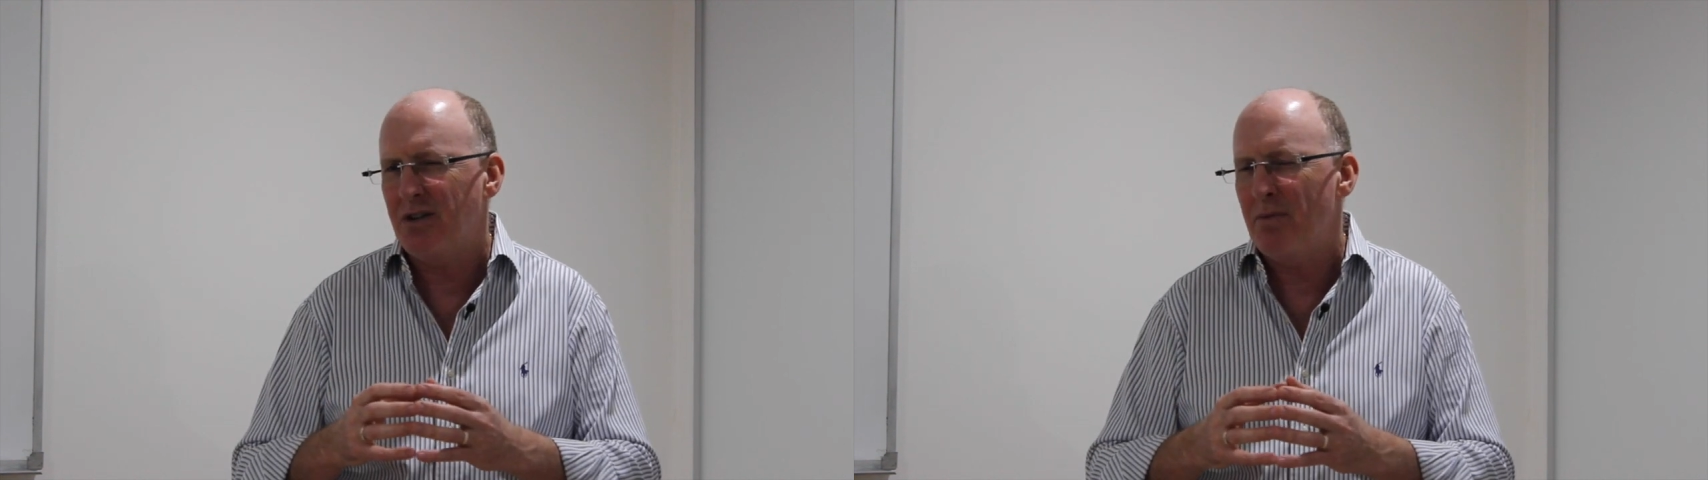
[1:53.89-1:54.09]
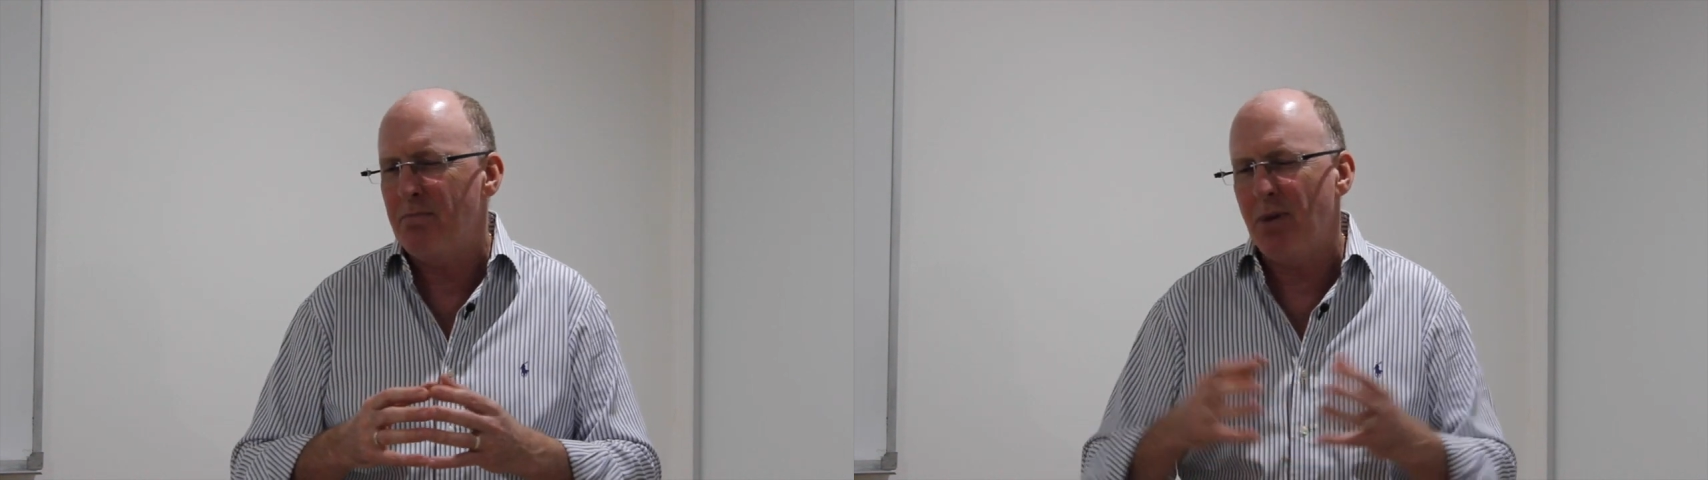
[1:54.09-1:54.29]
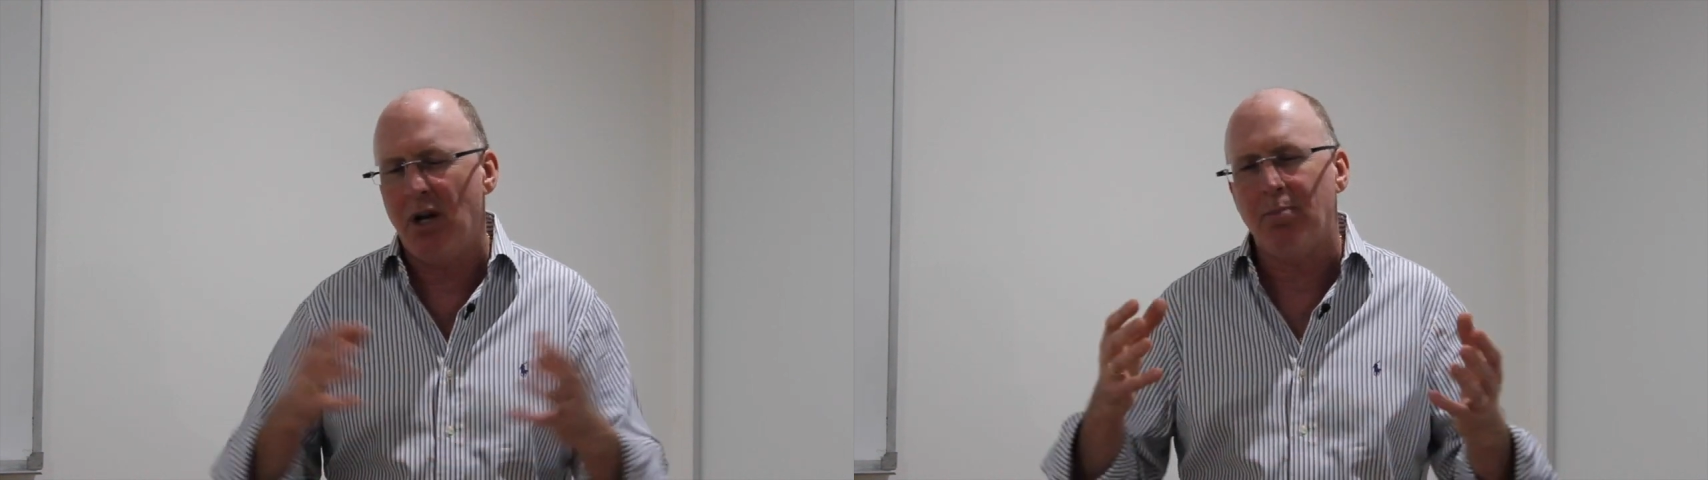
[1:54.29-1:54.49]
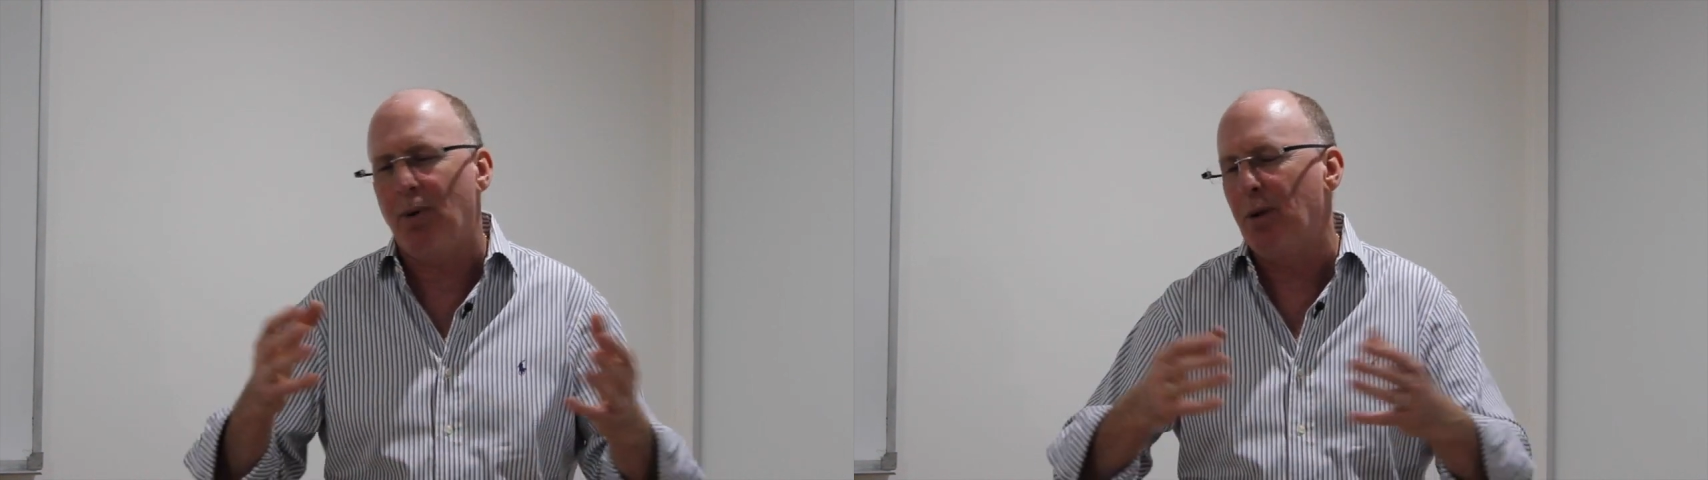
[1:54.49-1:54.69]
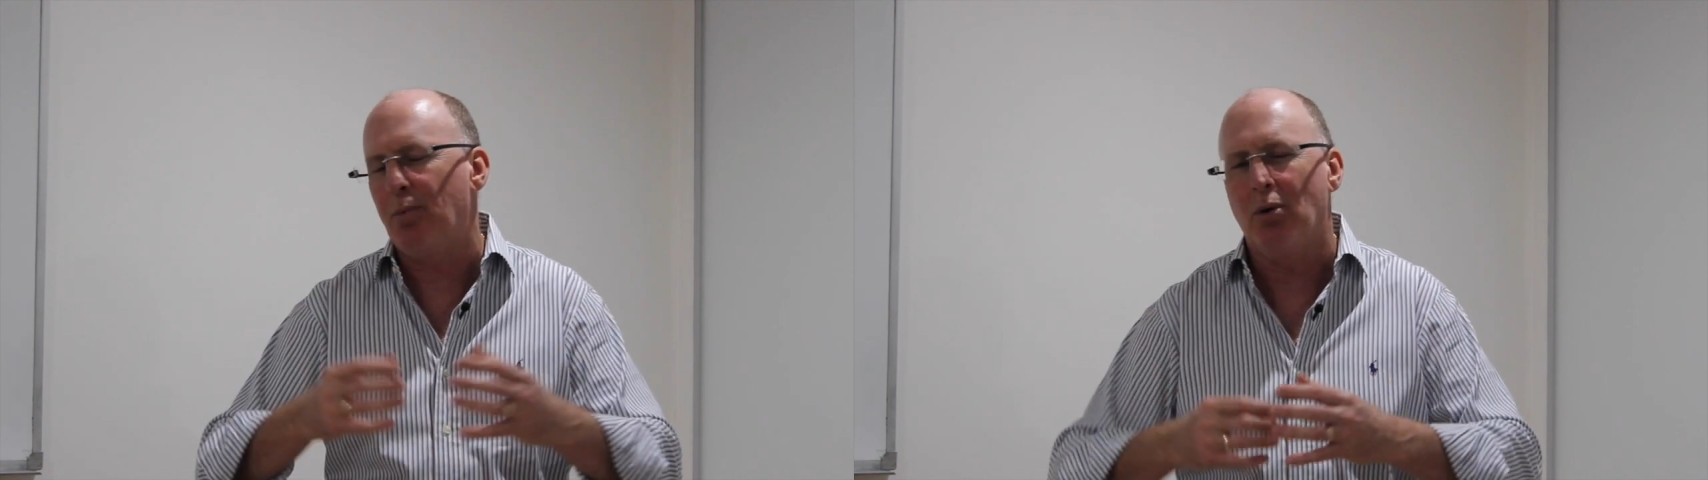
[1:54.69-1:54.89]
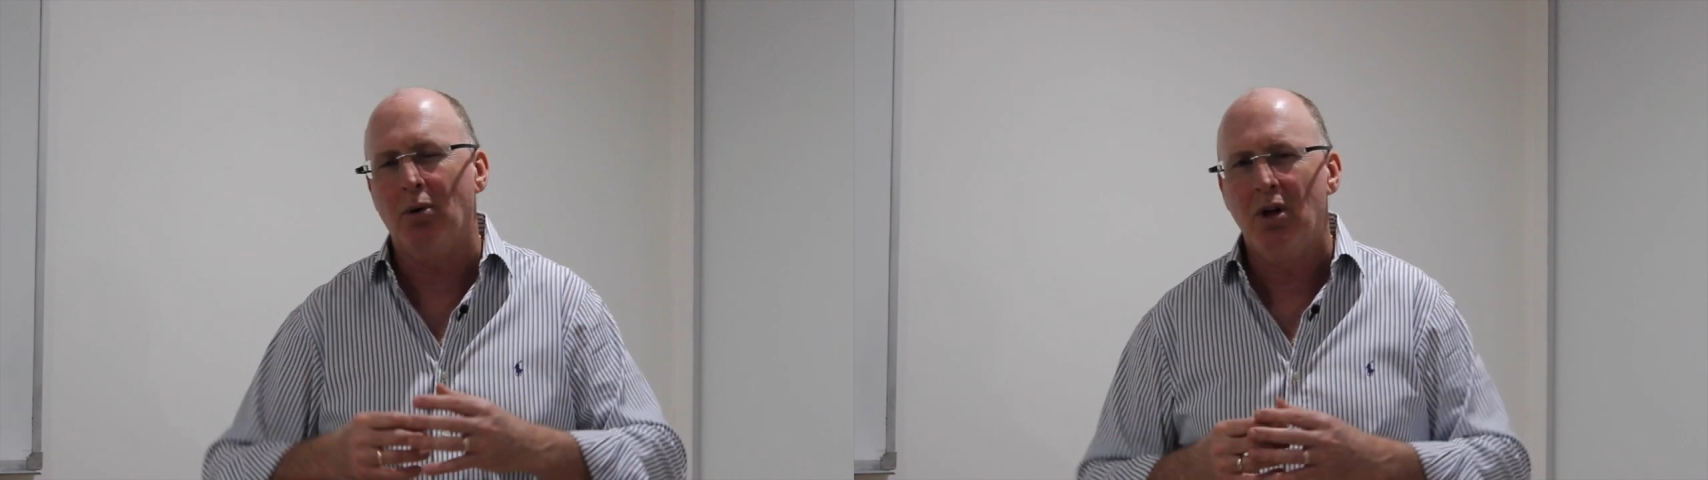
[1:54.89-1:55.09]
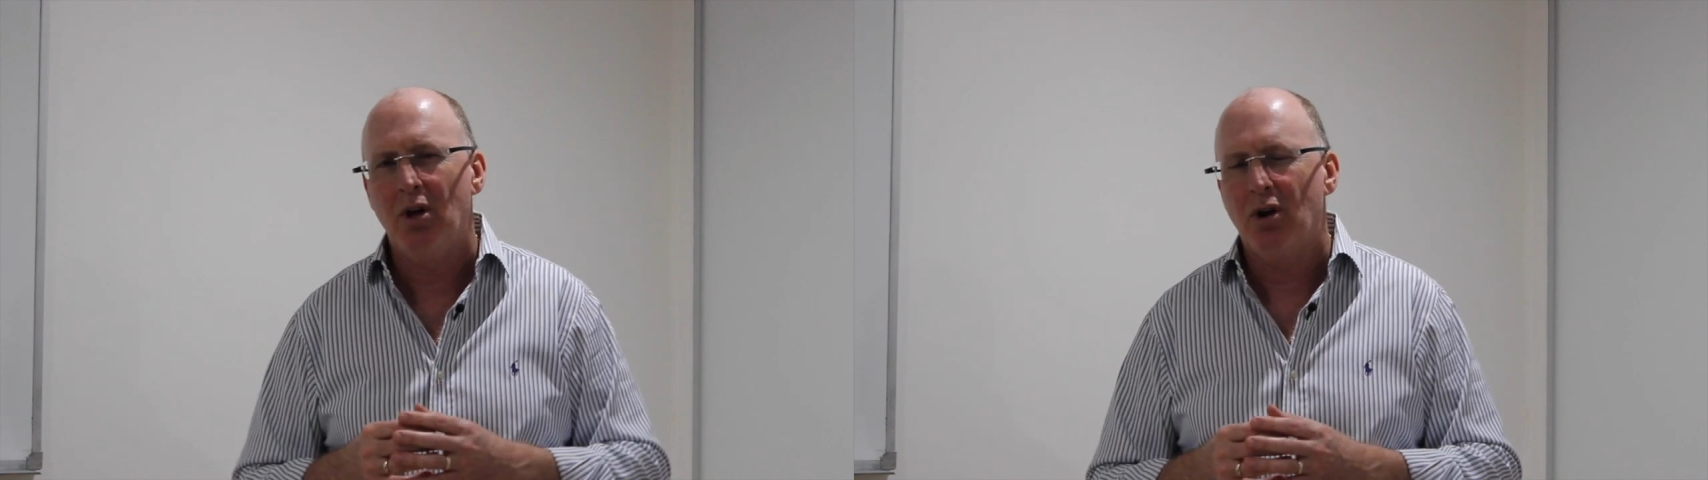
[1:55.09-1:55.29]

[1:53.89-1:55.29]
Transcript: there are many people